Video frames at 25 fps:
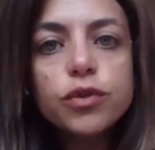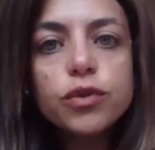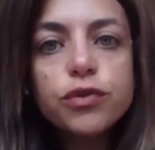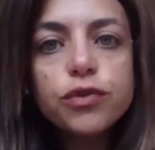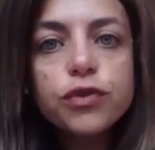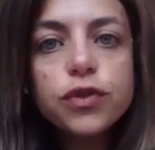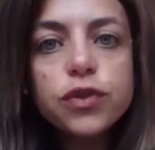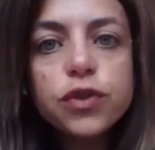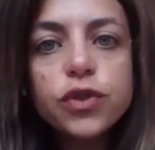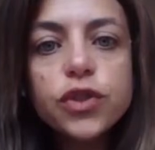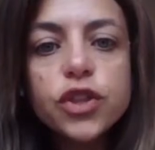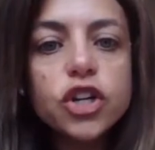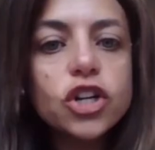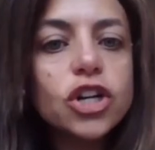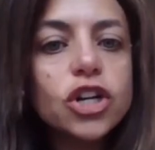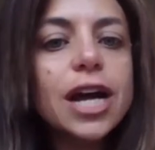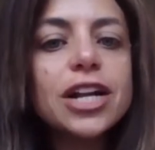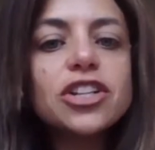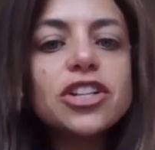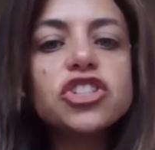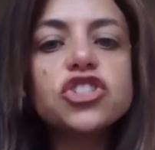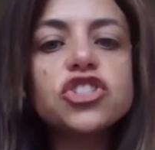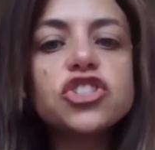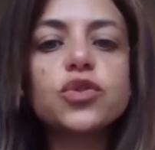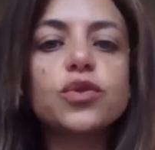They're, ref-
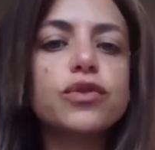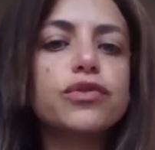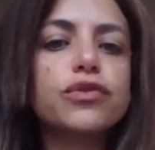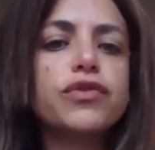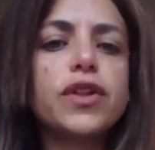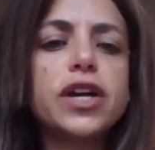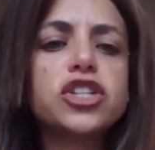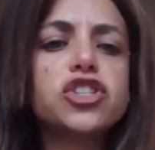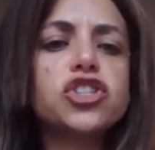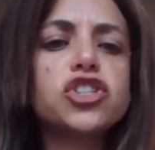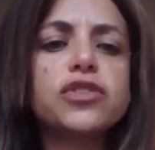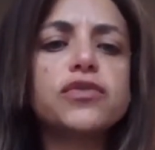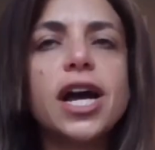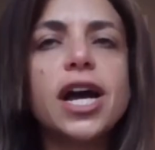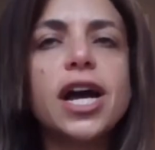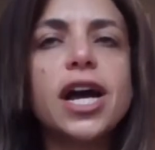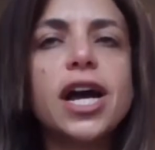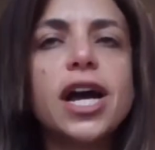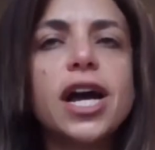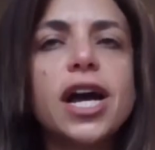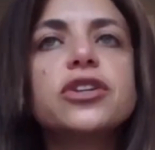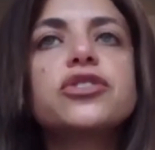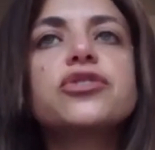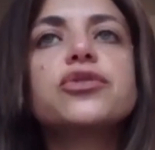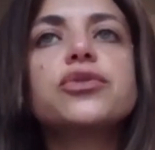they're not just a reflection
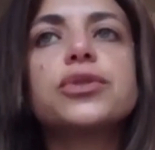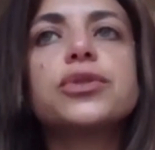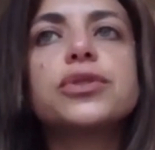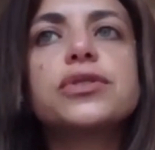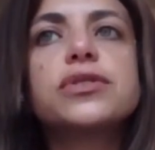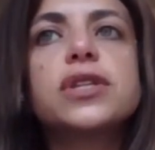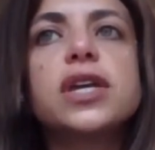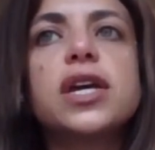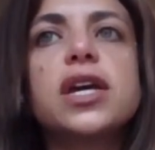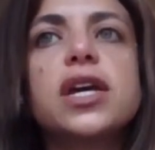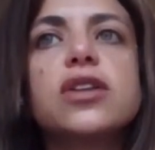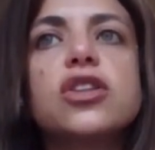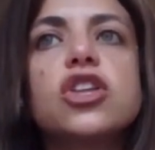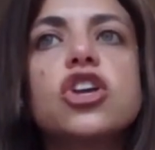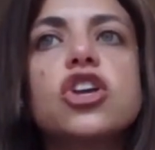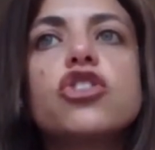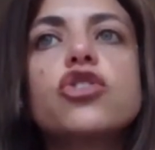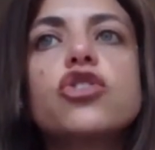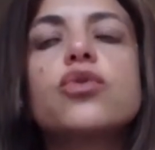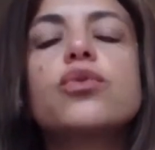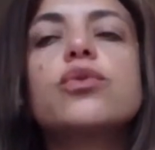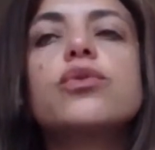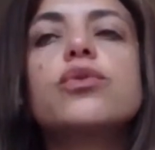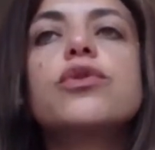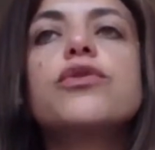of your natural
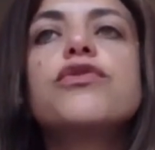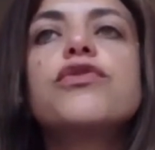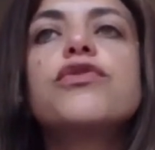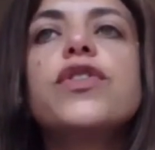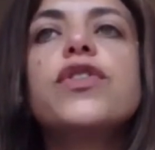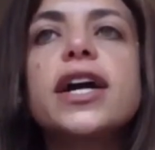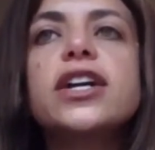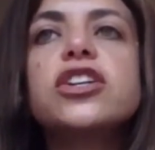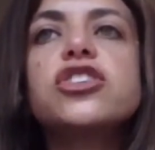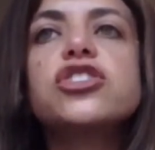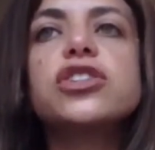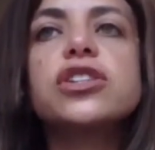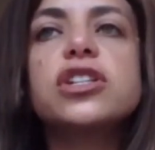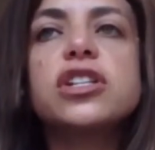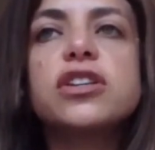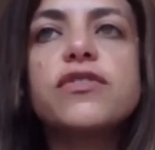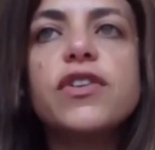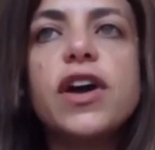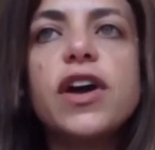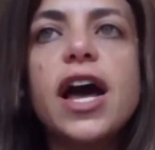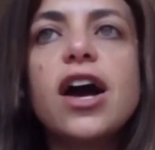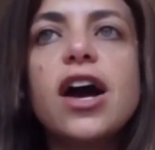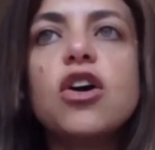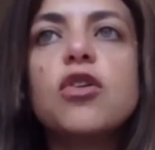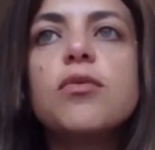state, they're a
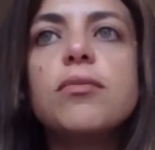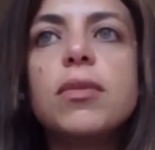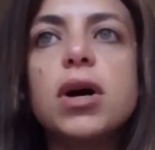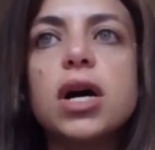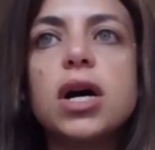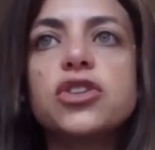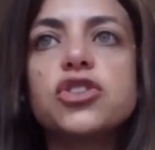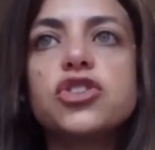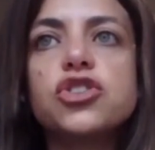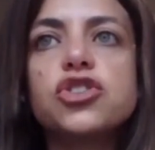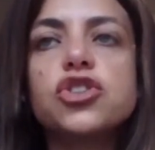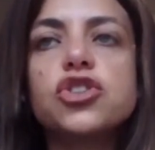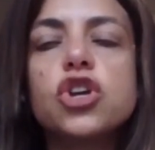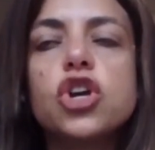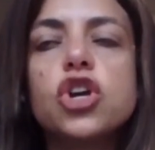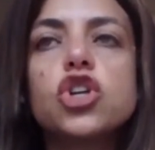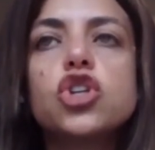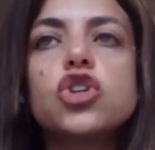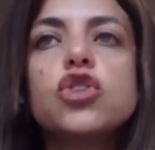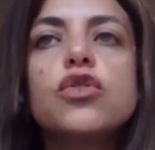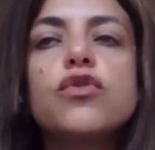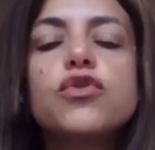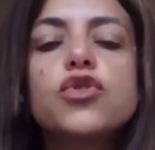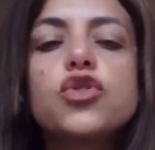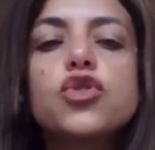reflection of how much
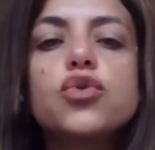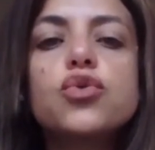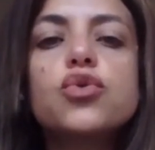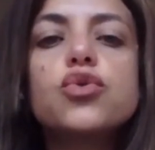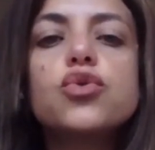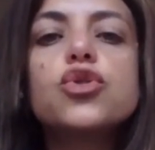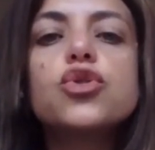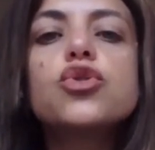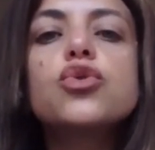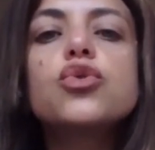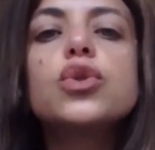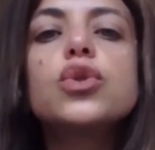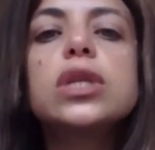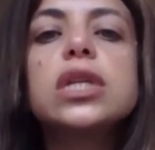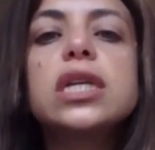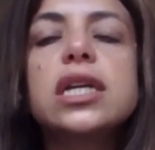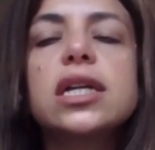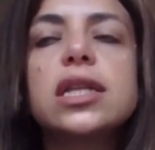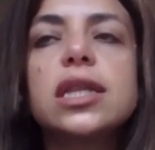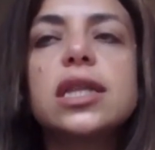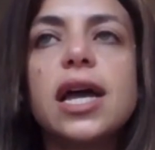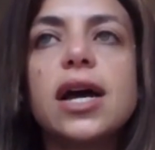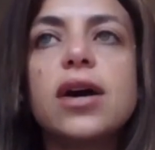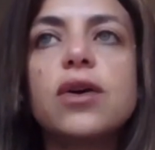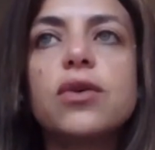You've
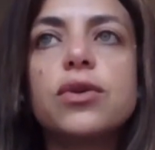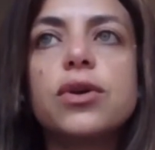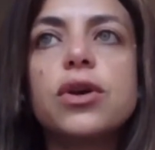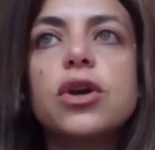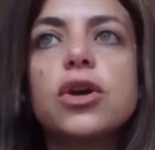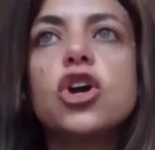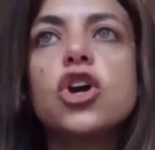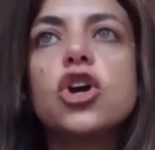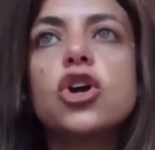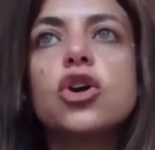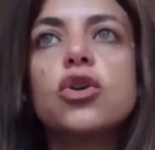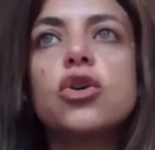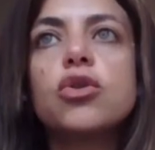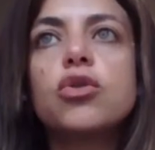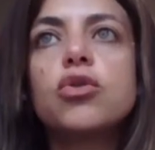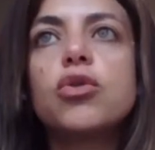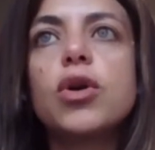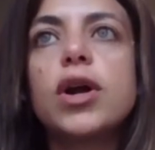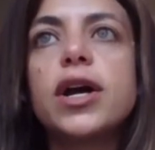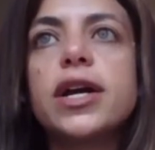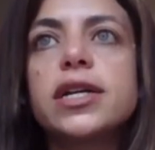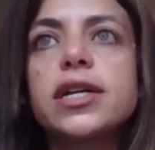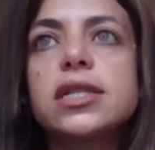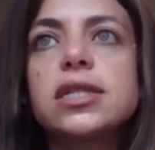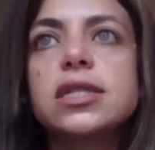truly allowed
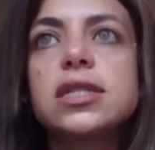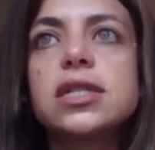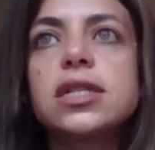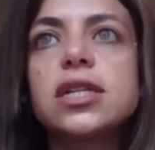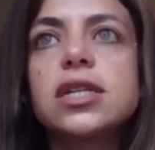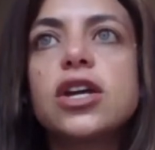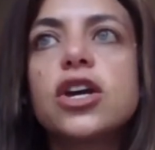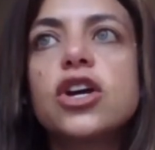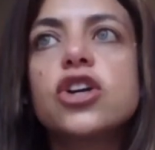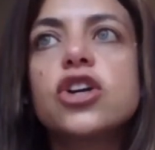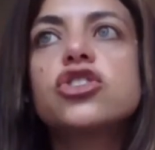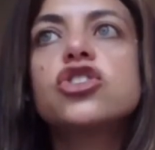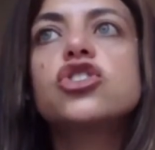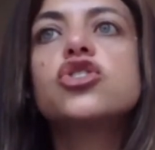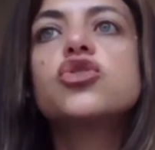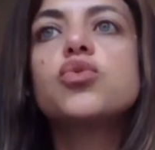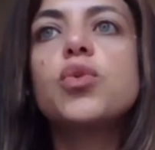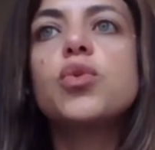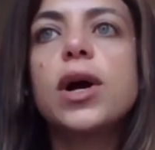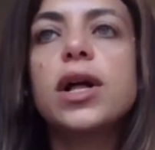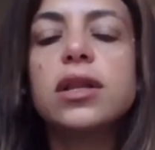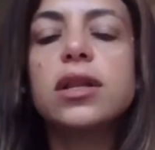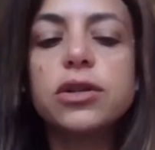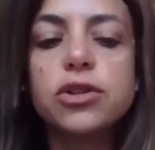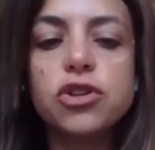Christ
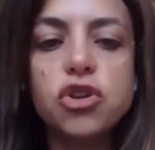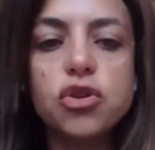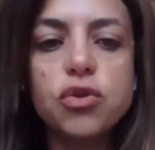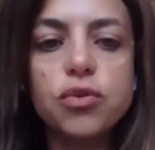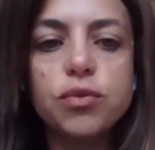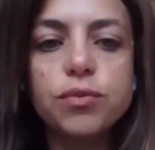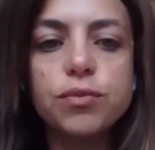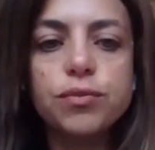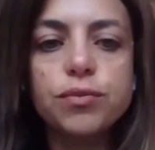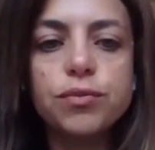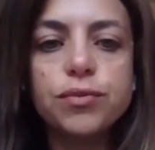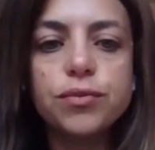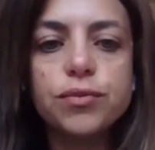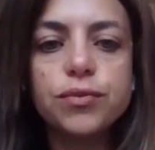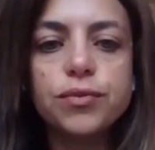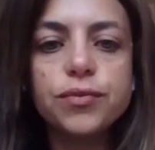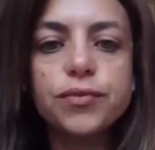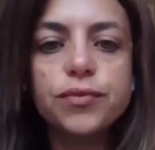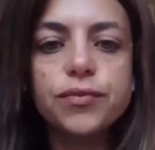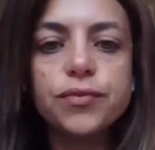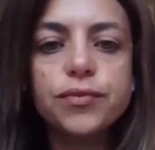to dwell in you.